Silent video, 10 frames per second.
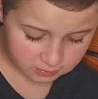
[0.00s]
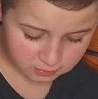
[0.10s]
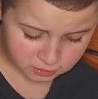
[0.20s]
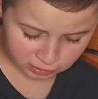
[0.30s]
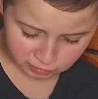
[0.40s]

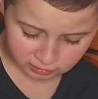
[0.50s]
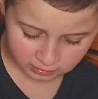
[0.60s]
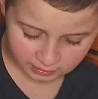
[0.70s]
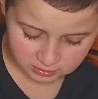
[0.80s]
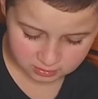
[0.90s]

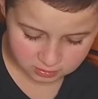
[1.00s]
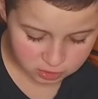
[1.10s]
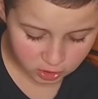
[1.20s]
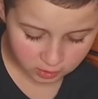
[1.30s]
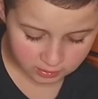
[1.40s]
chocolate
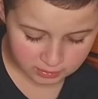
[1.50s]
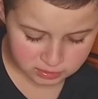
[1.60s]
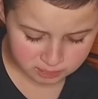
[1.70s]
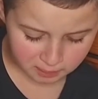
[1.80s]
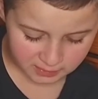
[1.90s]

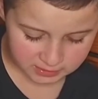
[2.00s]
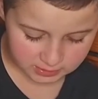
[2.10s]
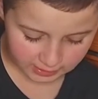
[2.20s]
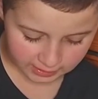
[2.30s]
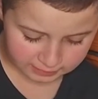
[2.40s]
sponge
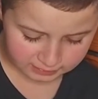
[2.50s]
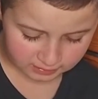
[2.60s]
cake,